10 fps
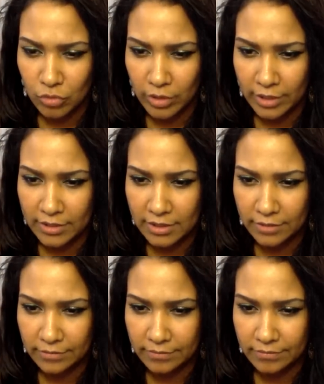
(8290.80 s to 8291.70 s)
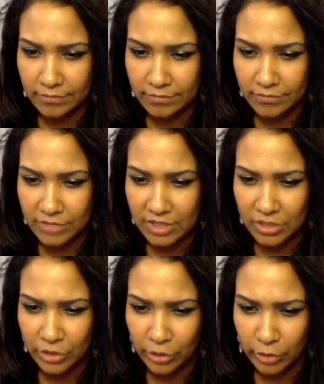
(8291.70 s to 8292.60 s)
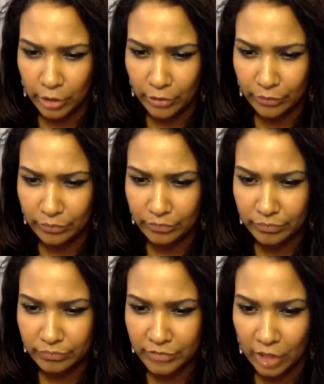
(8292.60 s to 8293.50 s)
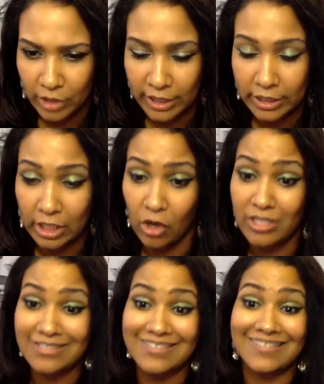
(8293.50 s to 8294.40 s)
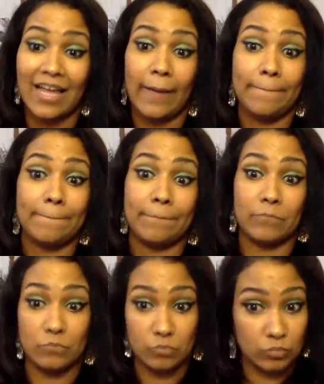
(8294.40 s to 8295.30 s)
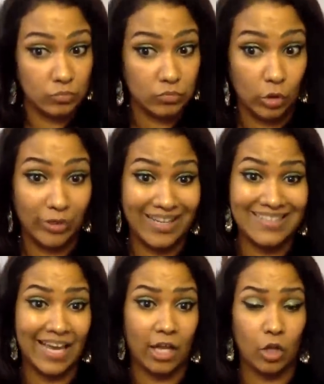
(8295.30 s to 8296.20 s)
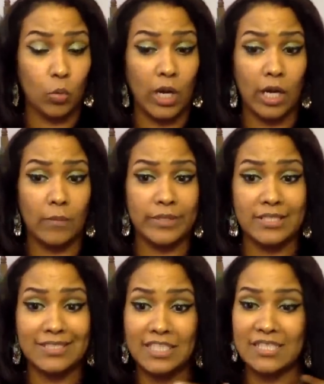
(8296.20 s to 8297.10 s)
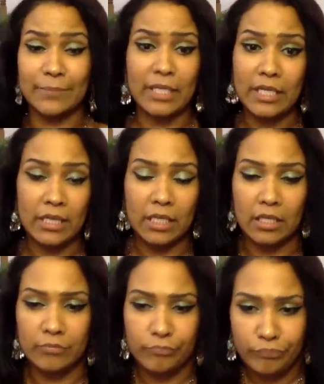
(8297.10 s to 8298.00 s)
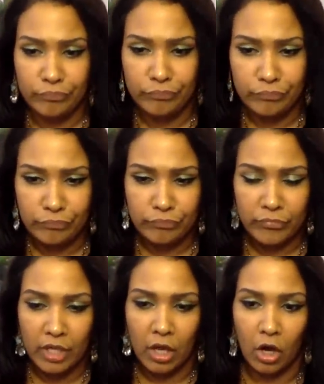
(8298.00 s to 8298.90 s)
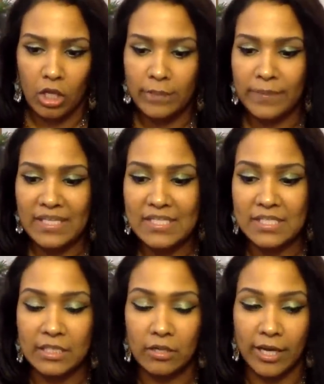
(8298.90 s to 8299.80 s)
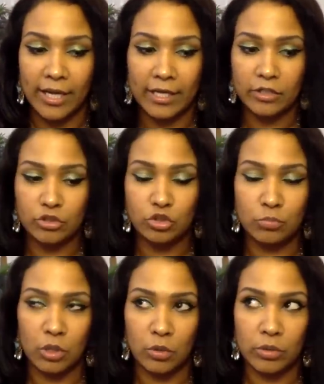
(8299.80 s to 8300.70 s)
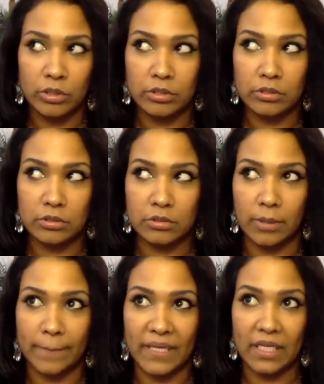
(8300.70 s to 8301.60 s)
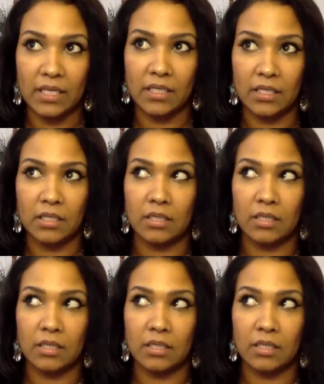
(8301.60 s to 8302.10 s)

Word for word: Okay, so just so y'all know, y'all can y'all can just stop throwing that title around because it doesn't mean anything. All it means is either A, you're too broke, B,